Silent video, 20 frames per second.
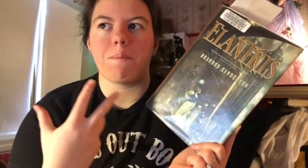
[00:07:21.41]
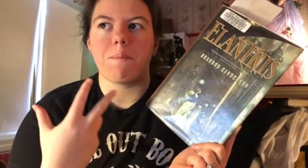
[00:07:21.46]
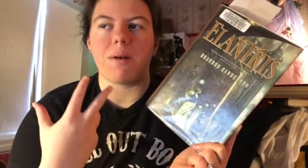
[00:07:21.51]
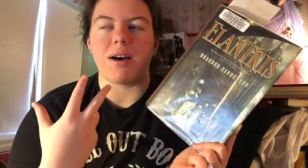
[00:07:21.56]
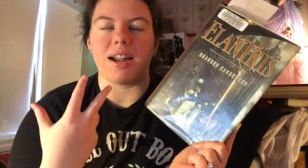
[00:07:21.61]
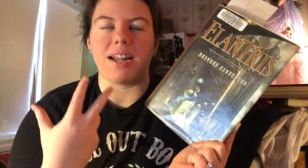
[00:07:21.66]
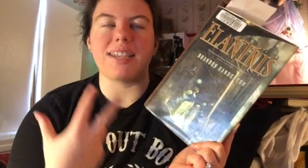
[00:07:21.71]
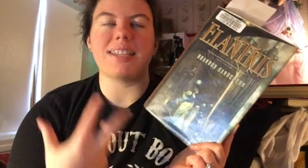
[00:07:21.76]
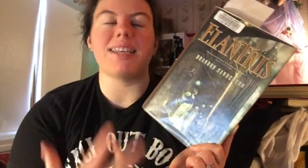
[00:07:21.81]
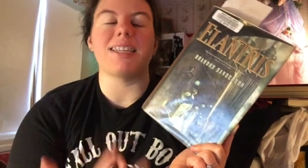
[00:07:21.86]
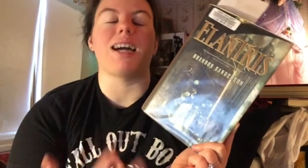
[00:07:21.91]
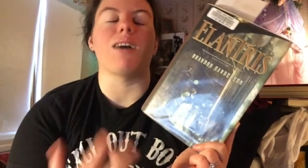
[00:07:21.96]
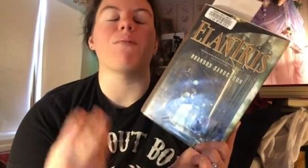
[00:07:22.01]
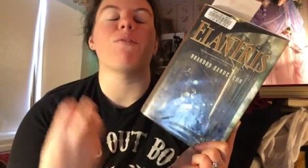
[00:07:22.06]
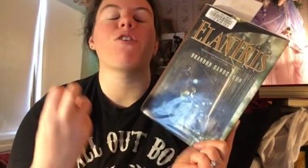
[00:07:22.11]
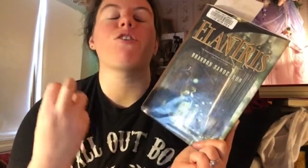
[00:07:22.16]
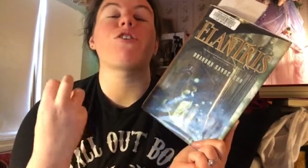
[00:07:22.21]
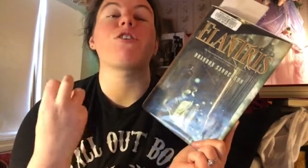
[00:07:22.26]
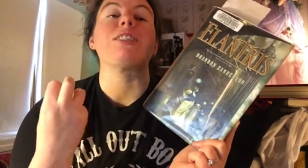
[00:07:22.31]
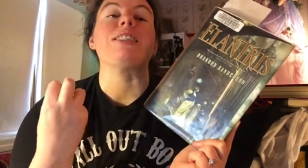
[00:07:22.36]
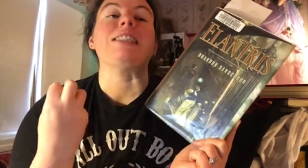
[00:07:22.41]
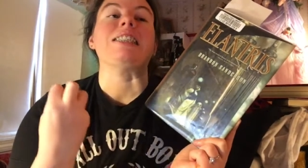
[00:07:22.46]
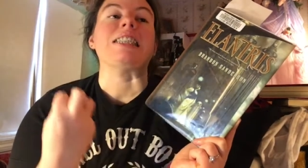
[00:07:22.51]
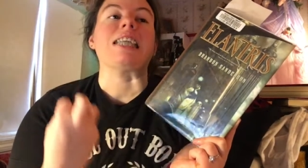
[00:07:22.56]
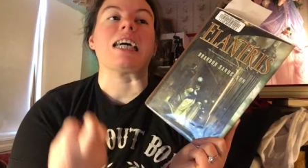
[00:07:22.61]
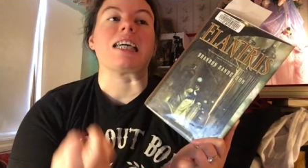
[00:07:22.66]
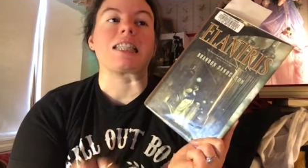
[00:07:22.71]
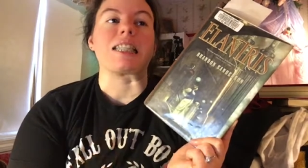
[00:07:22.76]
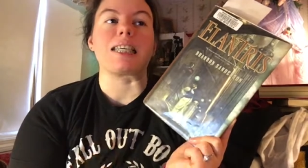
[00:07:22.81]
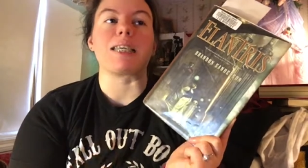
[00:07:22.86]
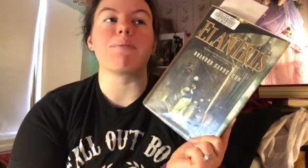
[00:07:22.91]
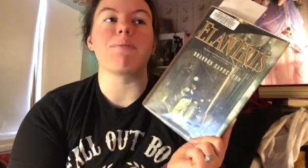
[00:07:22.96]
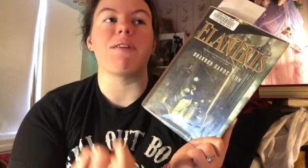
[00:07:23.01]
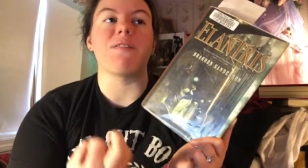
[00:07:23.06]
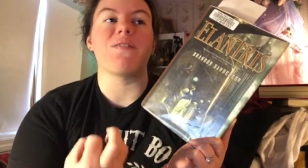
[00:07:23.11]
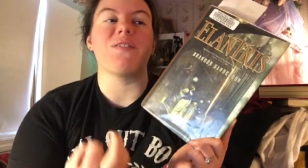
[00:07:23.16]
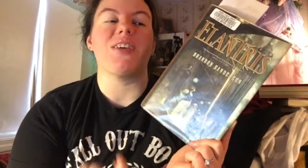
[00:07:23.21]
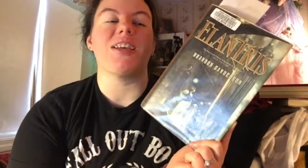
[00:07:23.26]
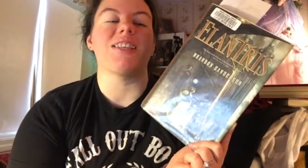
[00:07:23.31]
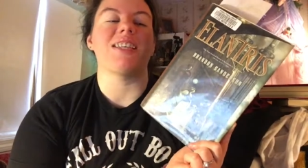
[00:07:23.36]
but again I've heard nothing
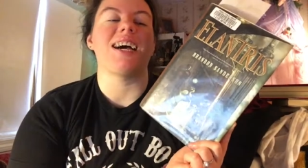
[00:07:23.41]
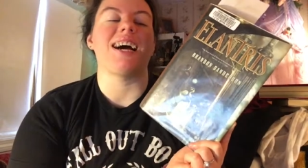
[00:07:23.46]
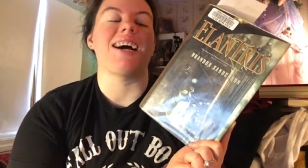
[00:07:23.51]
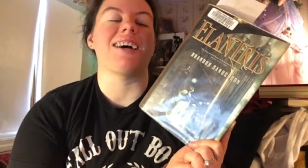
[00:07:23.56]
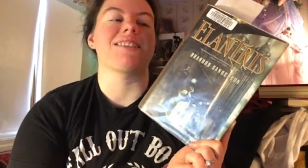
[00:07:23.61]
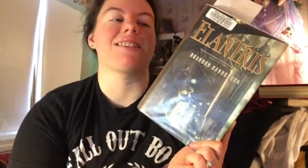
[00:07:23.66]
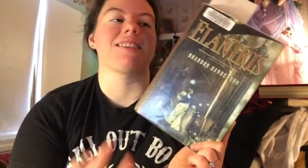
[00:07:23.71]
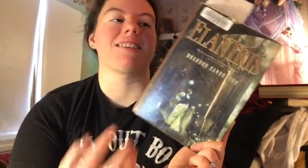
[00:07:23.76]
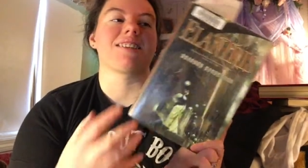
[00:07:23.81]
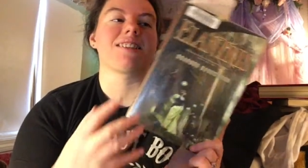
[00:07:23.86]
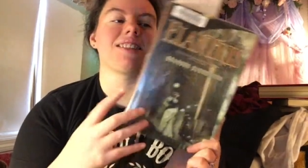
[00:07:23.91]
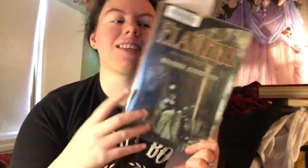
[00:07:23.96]
but fantastic